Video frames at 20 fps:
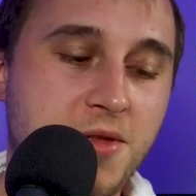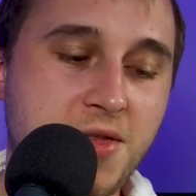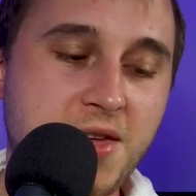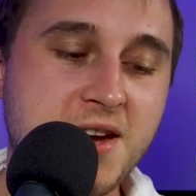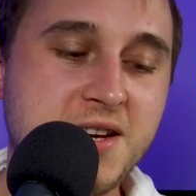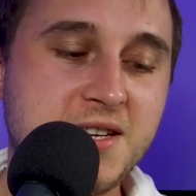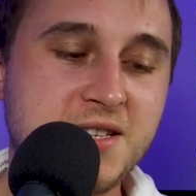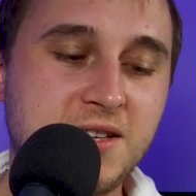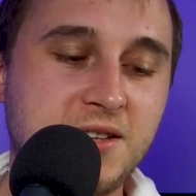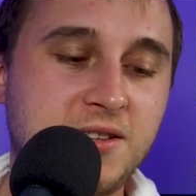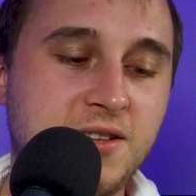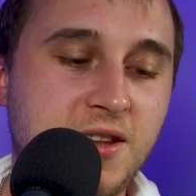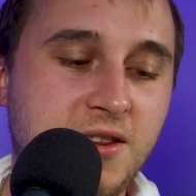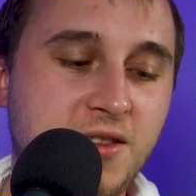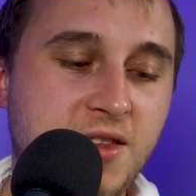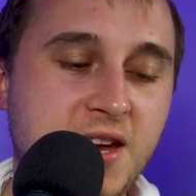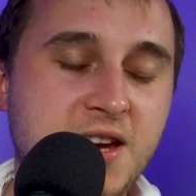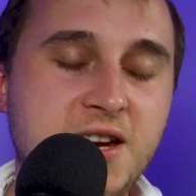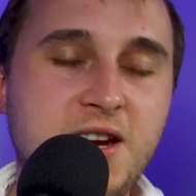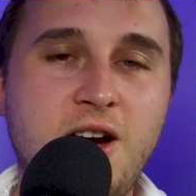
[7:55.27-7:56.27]
and they said
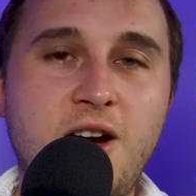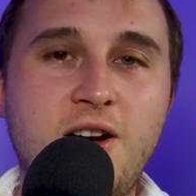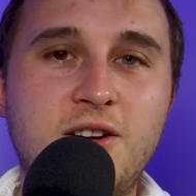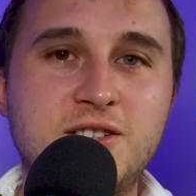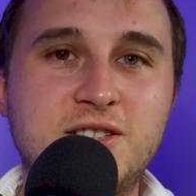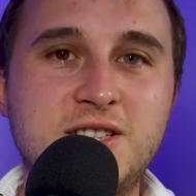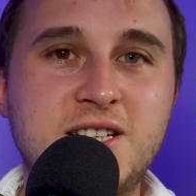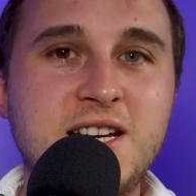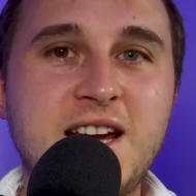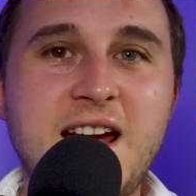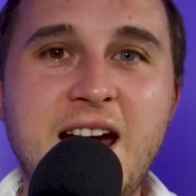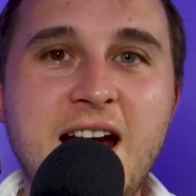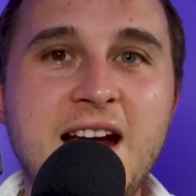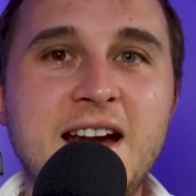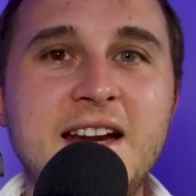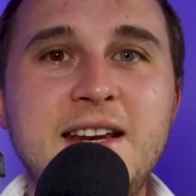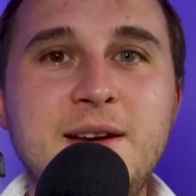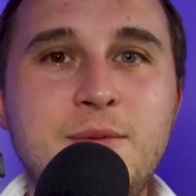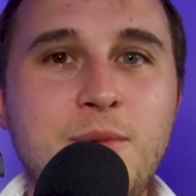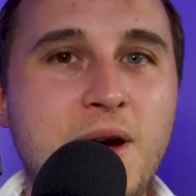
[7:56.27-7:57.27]
that they can't see
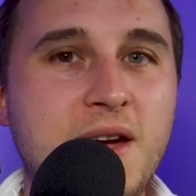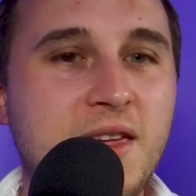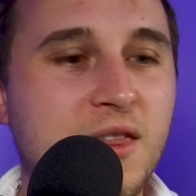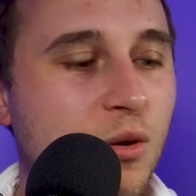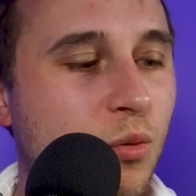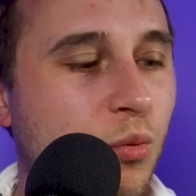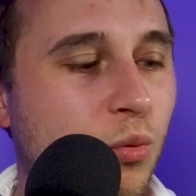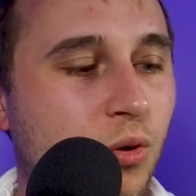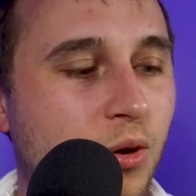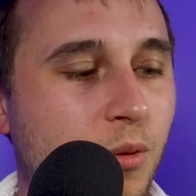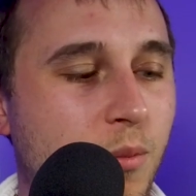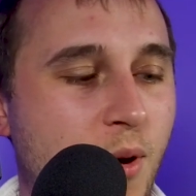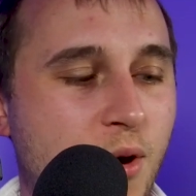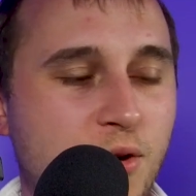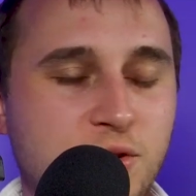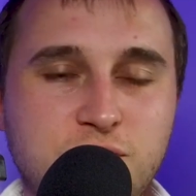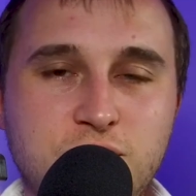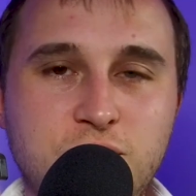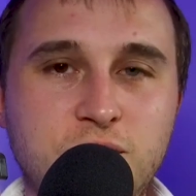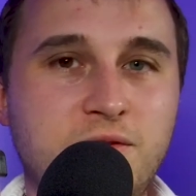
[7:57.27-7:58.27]
any way that
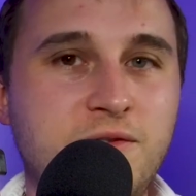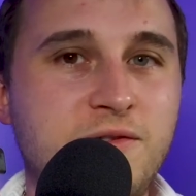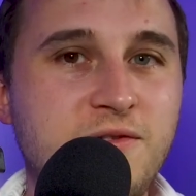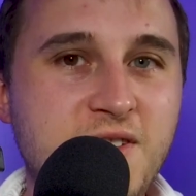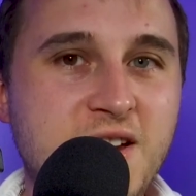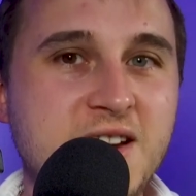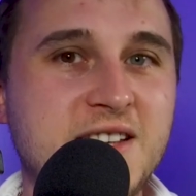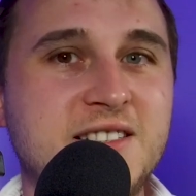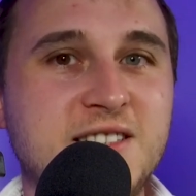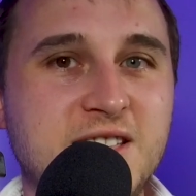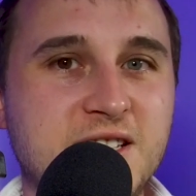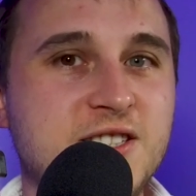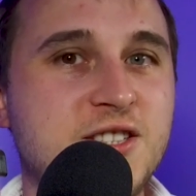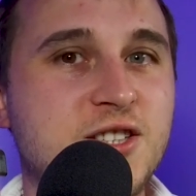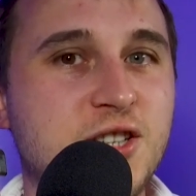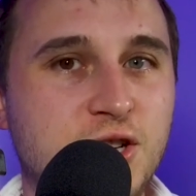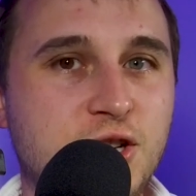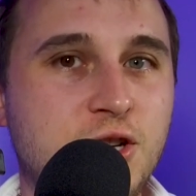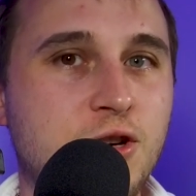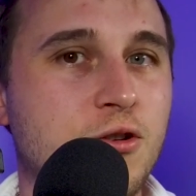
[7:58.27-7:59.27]
Wallbox could fix this
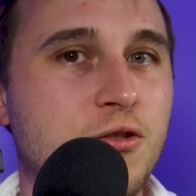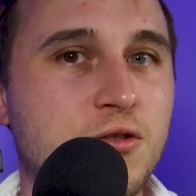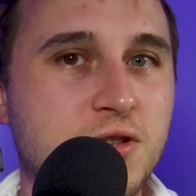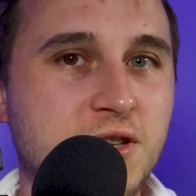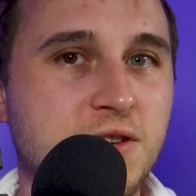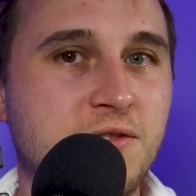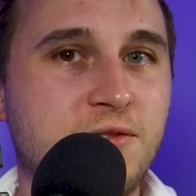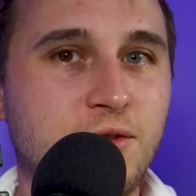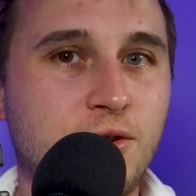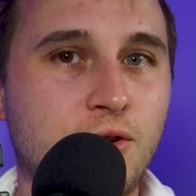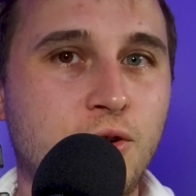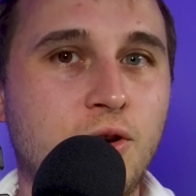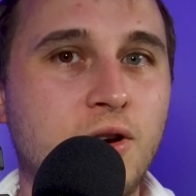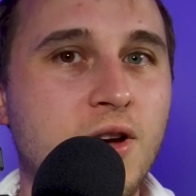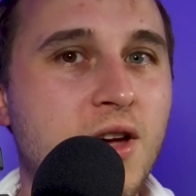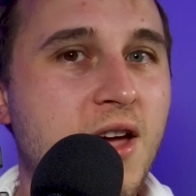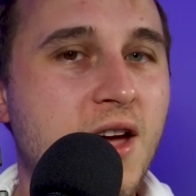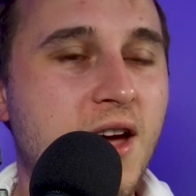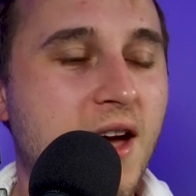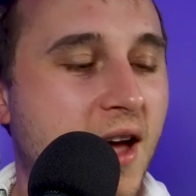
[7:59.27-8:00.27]
security flaw.
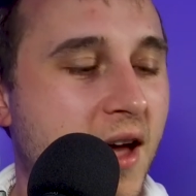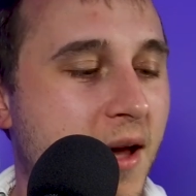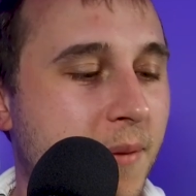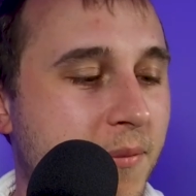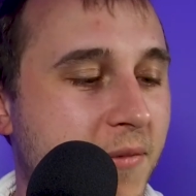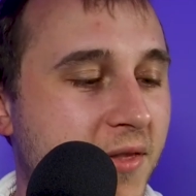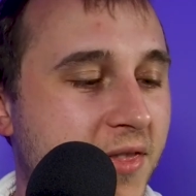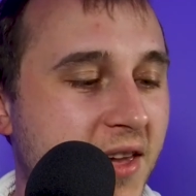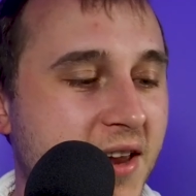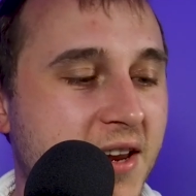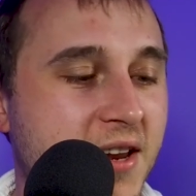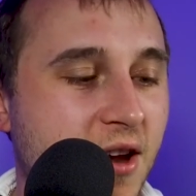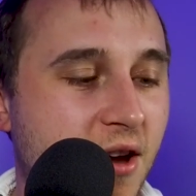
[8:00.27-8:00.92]
They